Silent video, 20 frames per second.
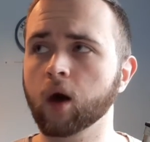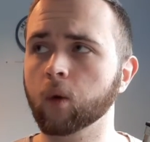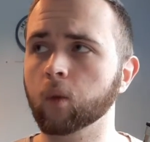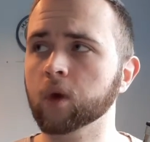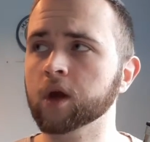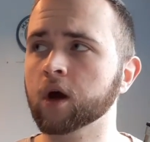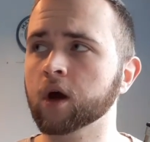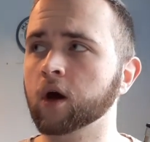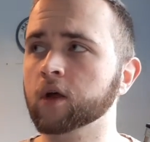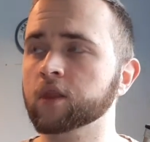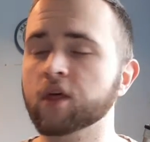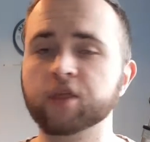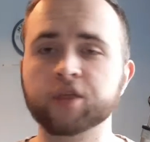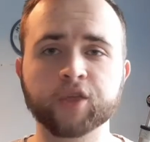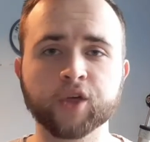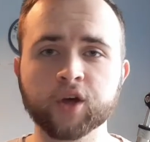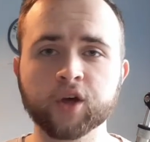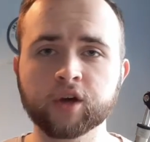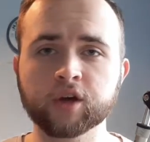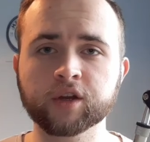We are the
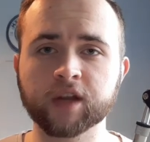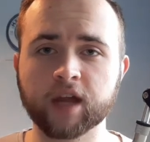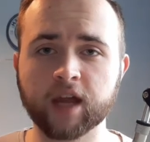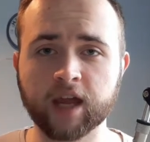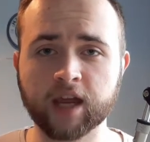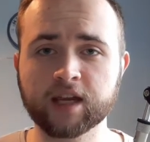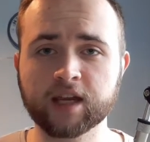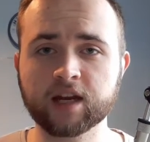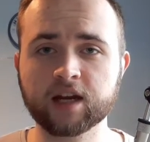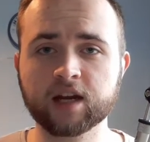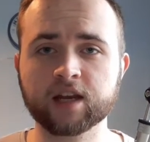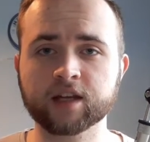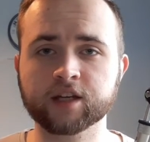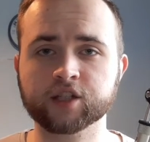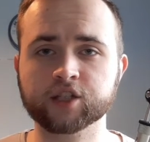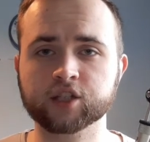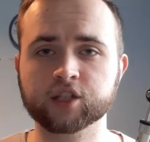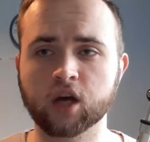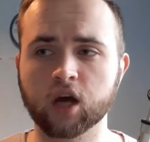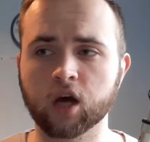third
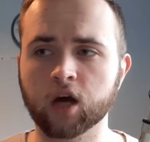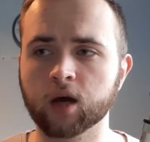English